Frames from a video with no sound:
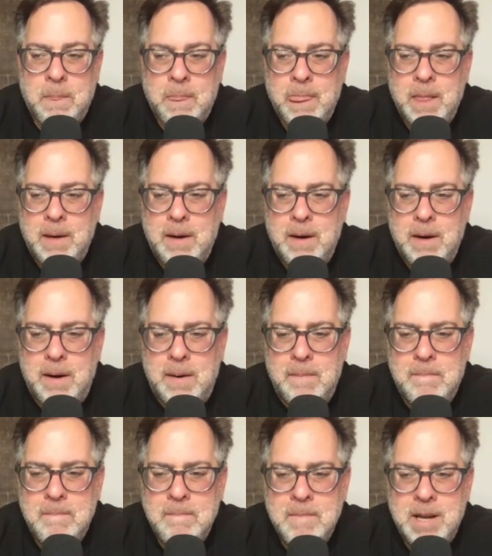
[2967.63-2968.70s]

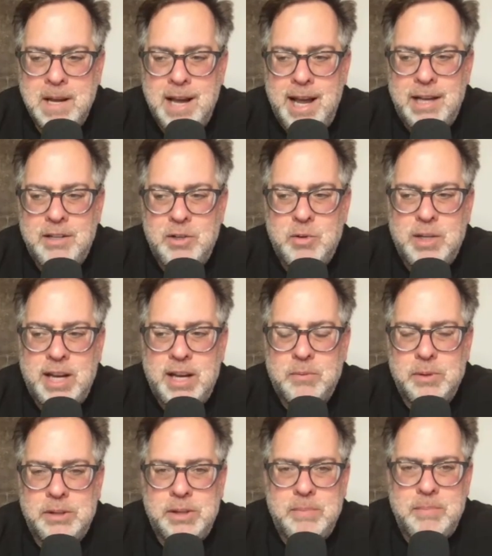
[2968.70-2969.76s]
And you can't
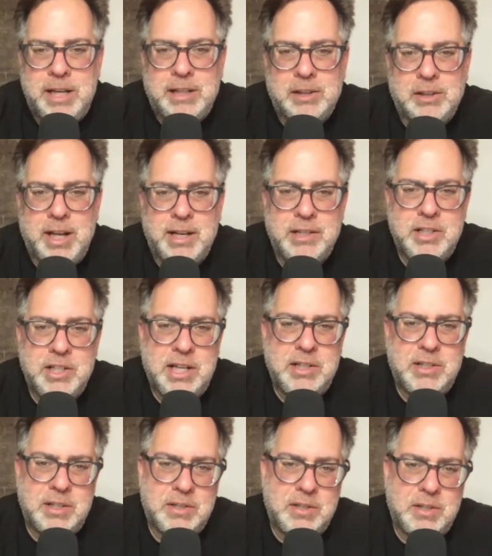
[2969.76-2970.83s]
really make a lot of
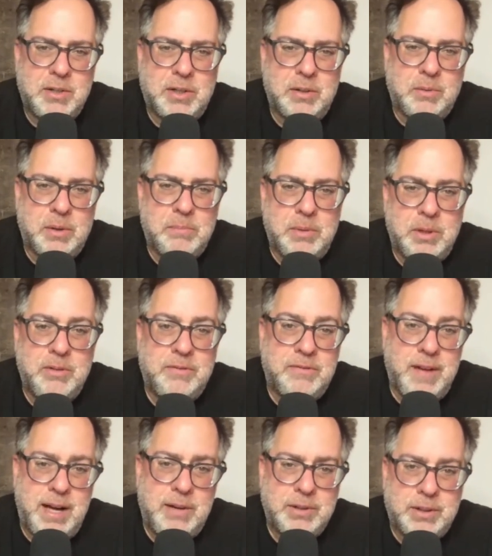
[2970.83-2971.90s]
changes. You can remove
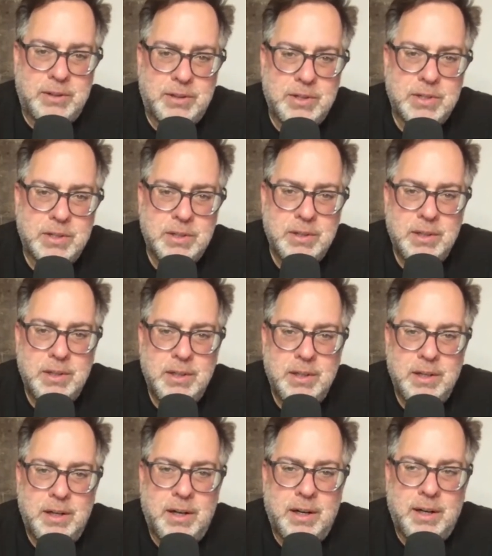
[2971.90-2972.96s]
founders,
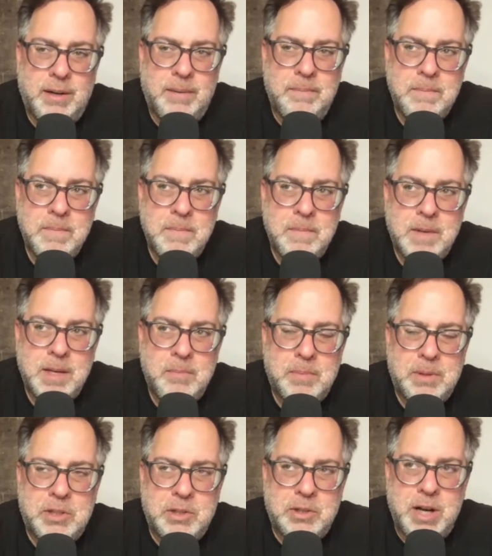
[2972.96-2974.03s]
but
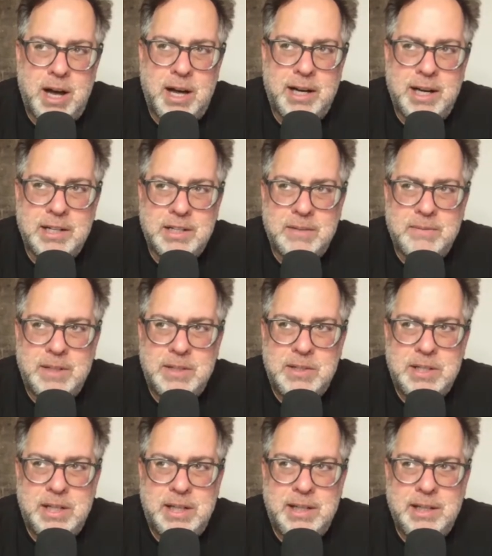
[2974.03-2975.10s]
you're not, as a
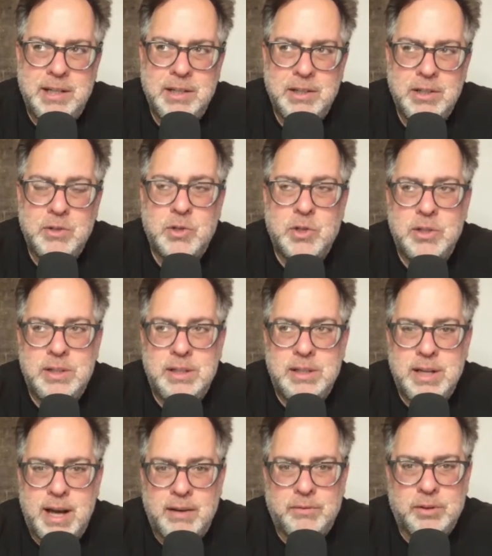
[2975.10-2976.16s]
VC, you should
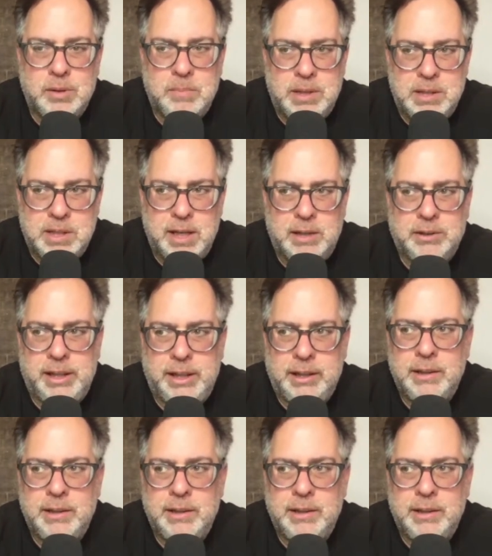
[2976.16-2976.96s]
never be telling